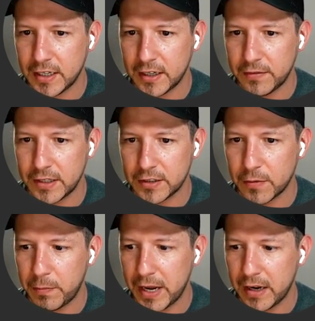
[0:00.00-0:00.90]
if this
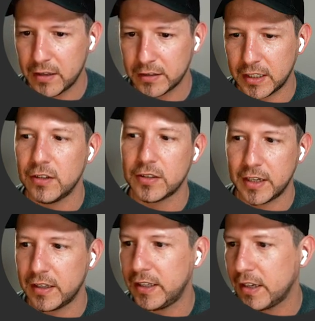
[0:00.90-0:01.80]
compiles, and looks
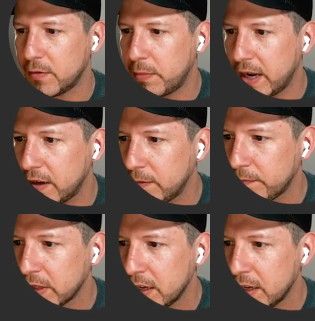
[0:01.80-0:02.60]
like it did compile.